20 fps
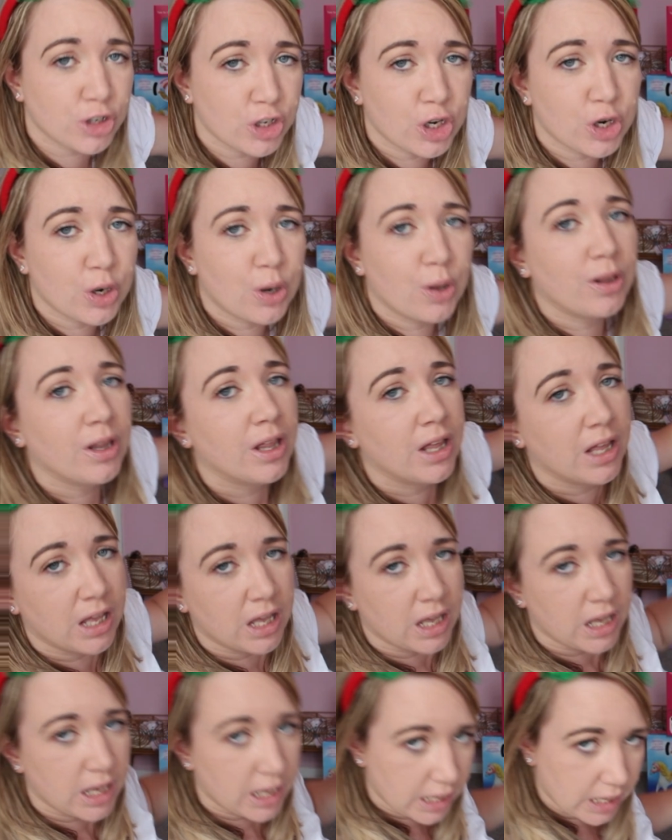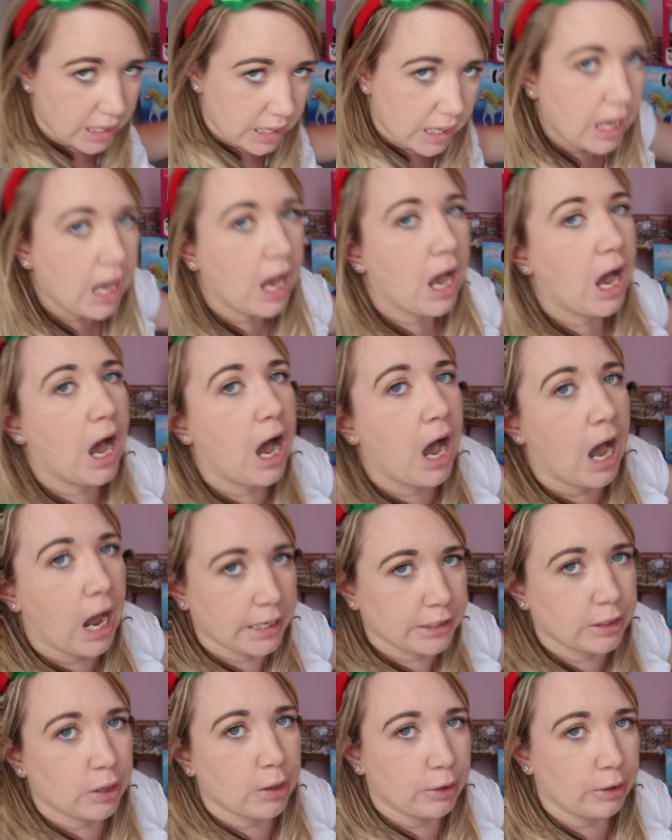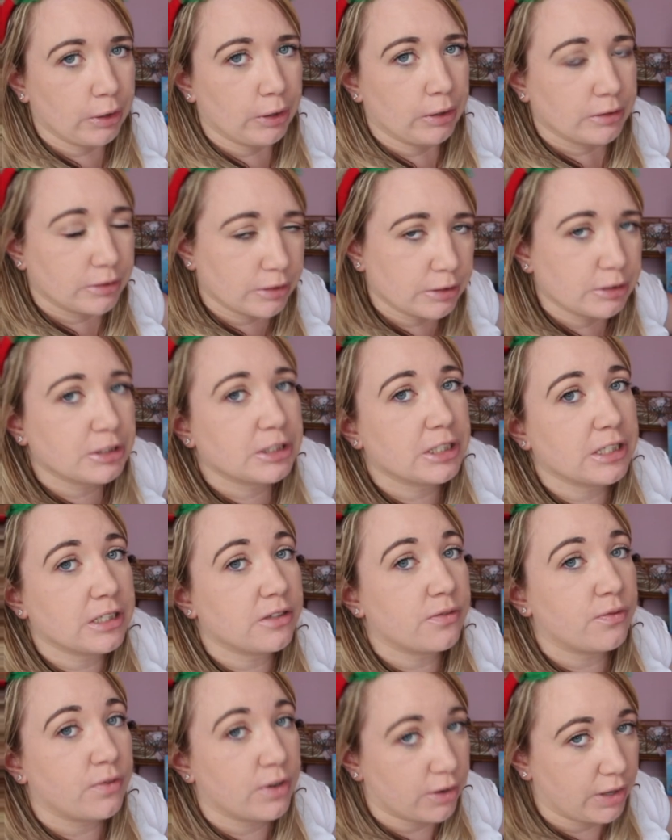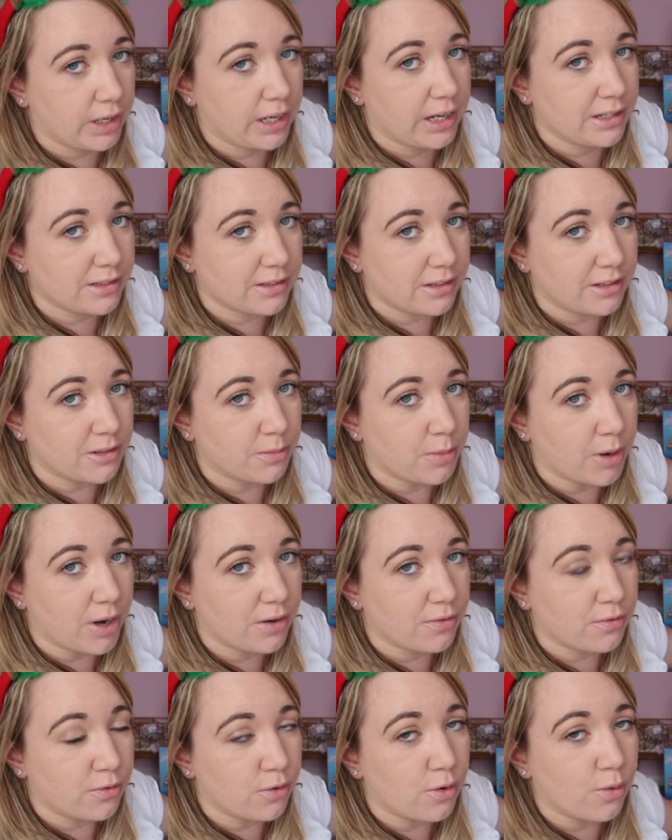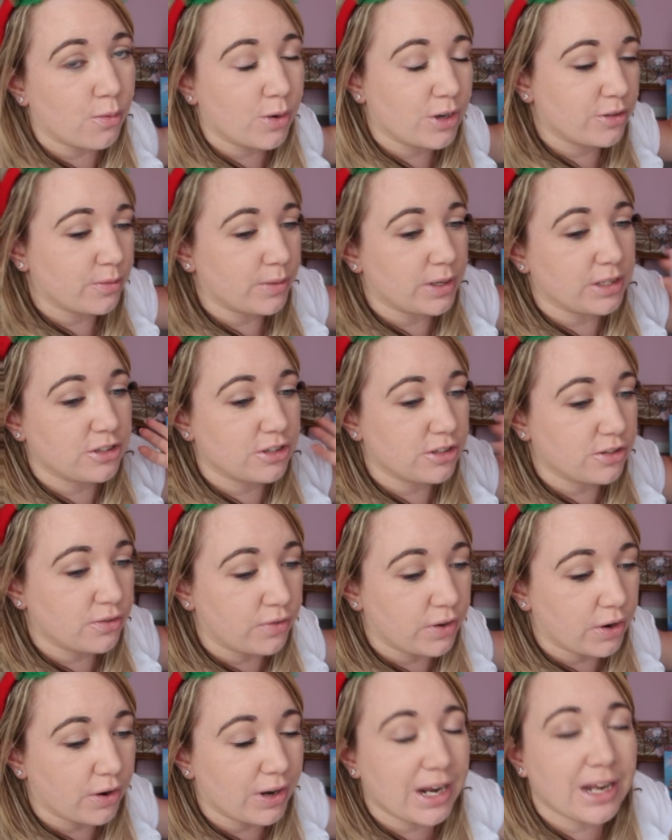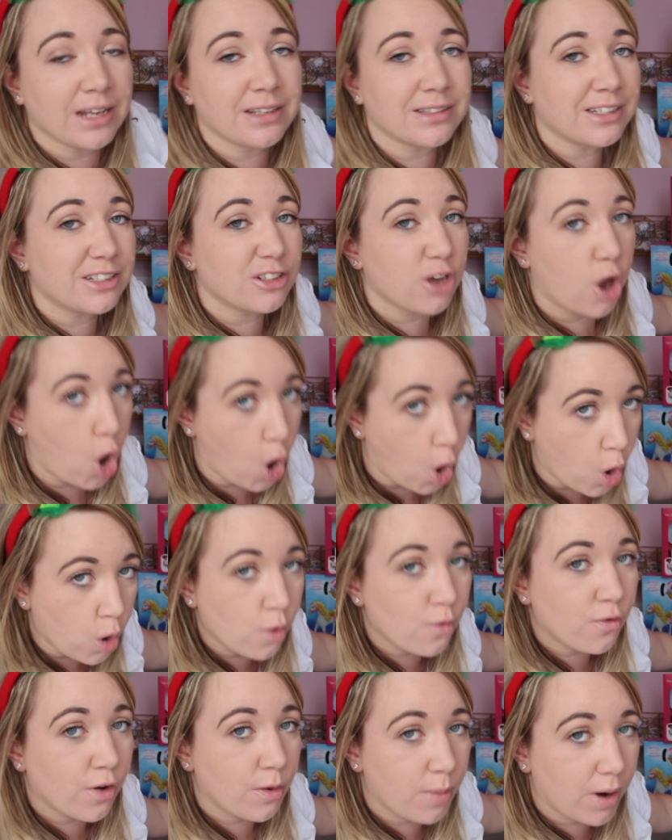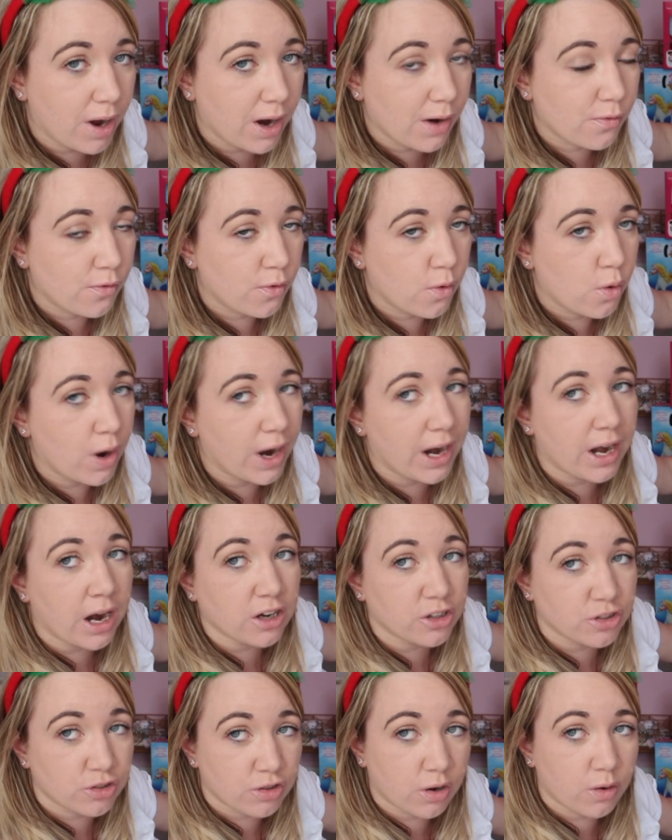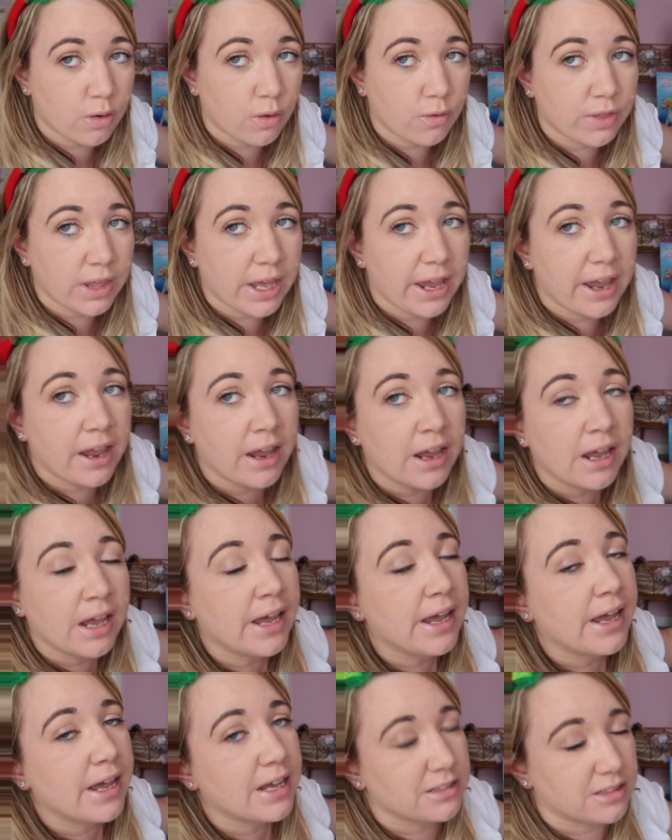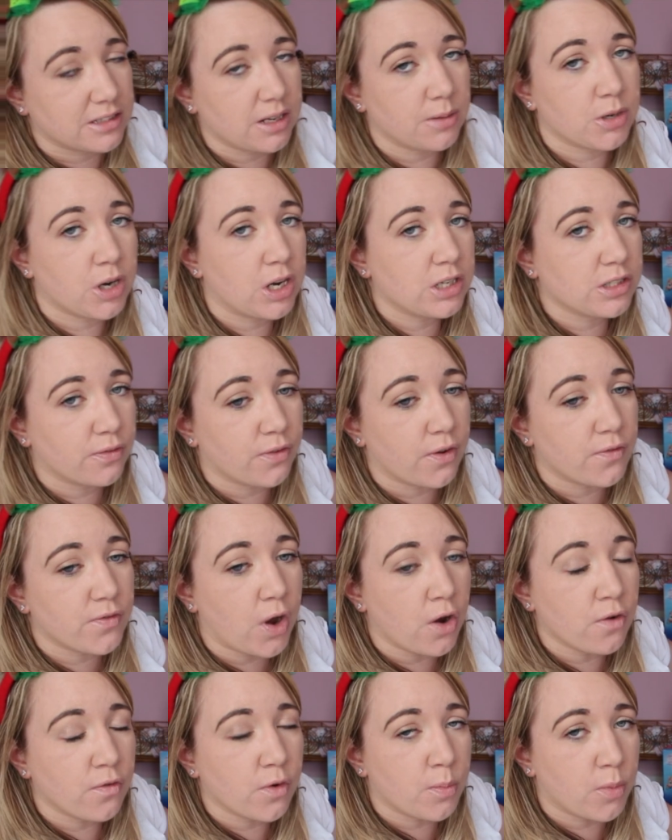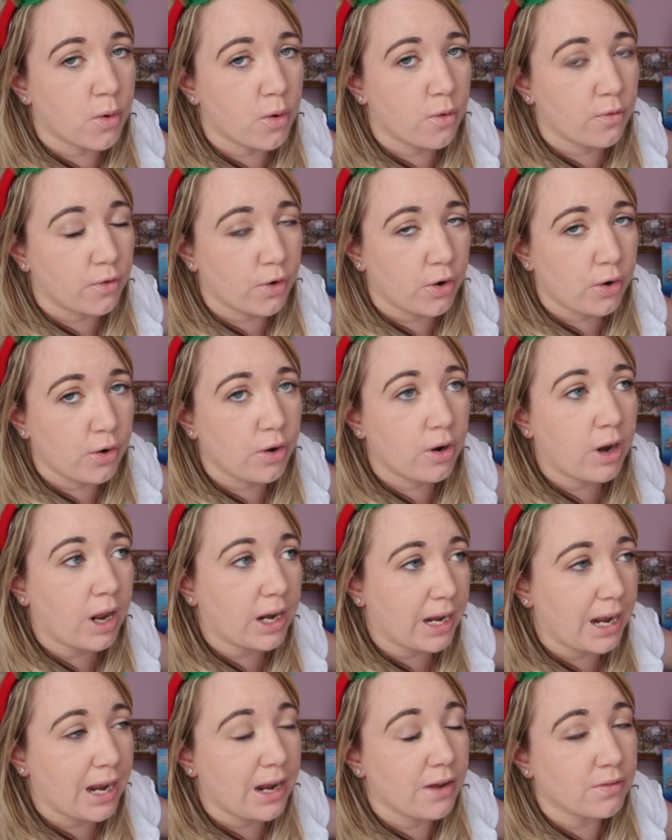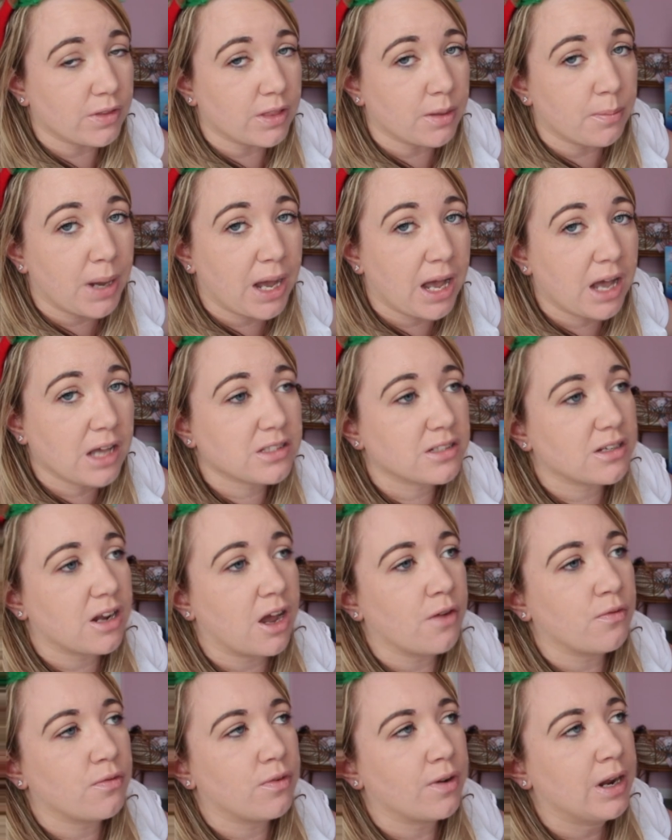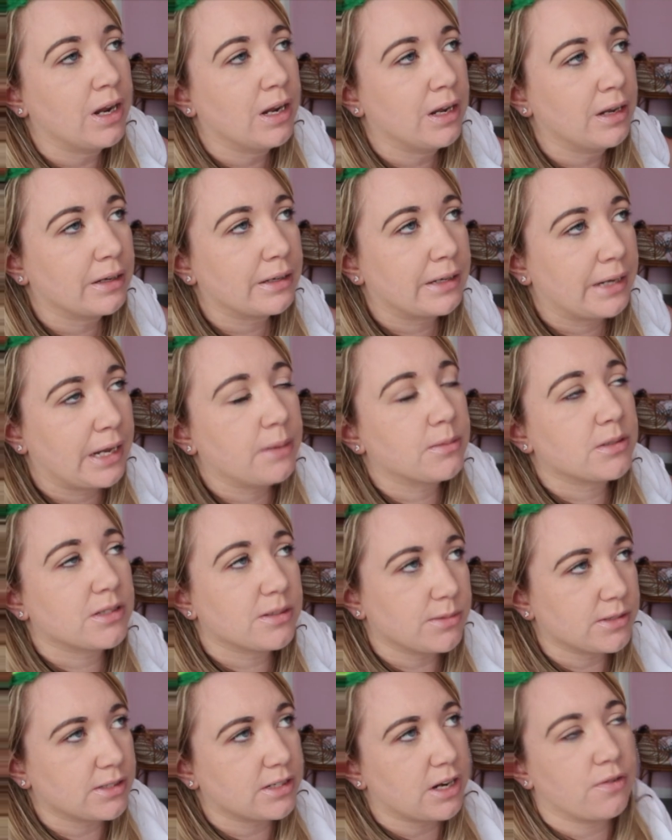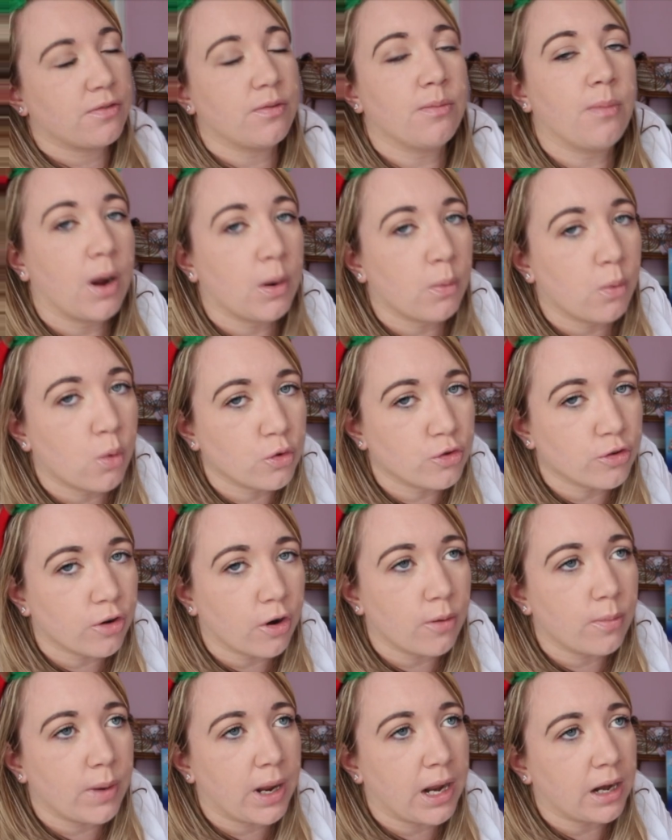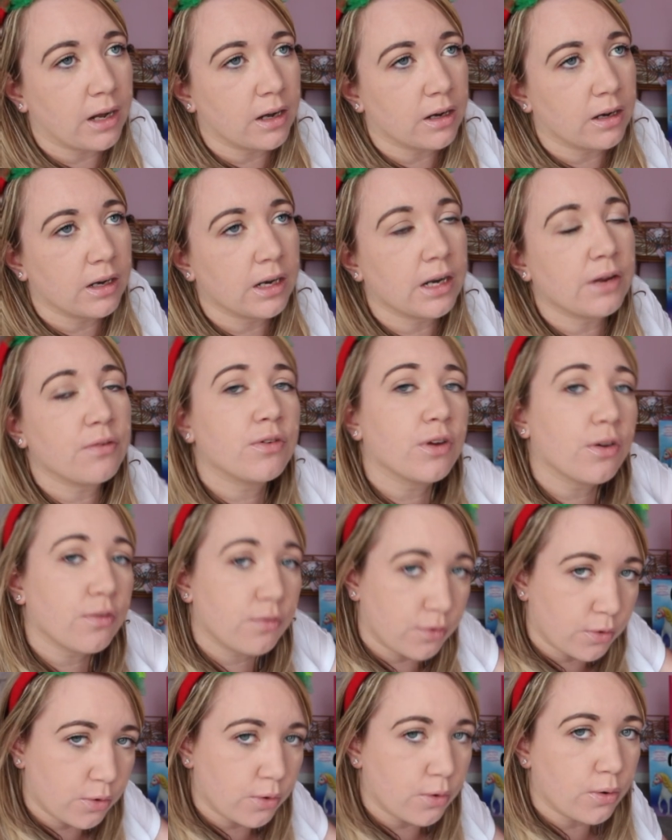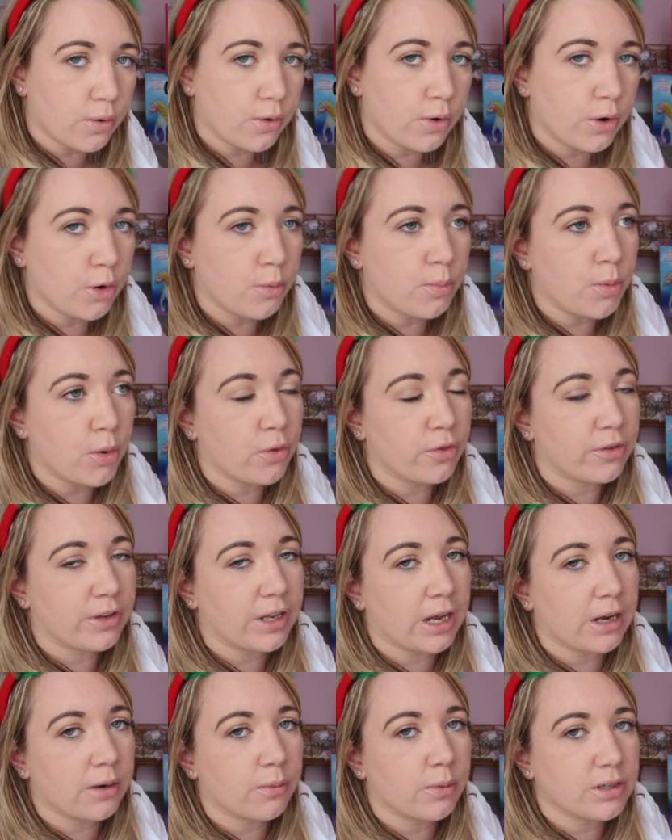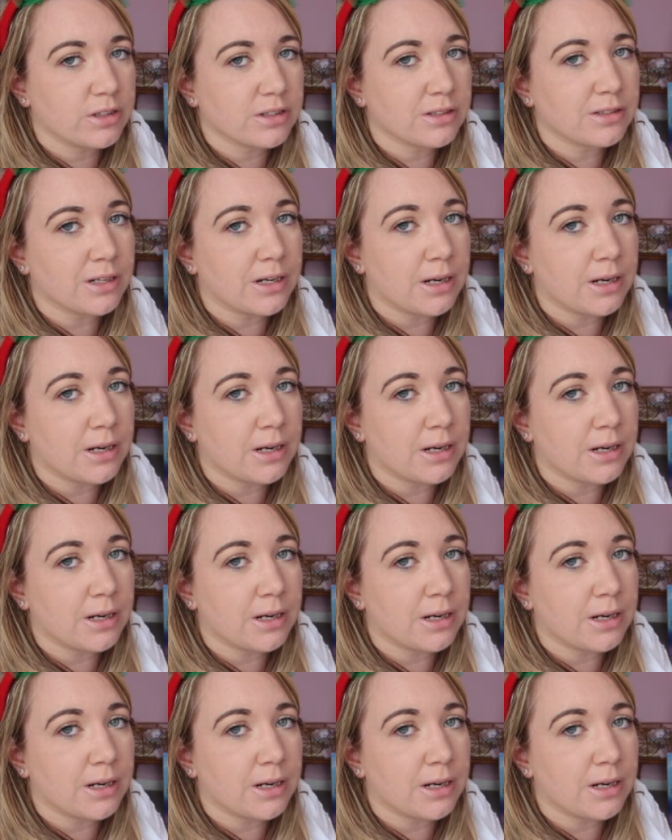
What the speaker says: girl, I got her. So she is very easy to buy for, which means she's very easy to overbuy for, and I struggle with that. And sometimes if I've overbought for her, like I have in the past, I've kept some stuff in my wardrobe and left it for her birthday, which is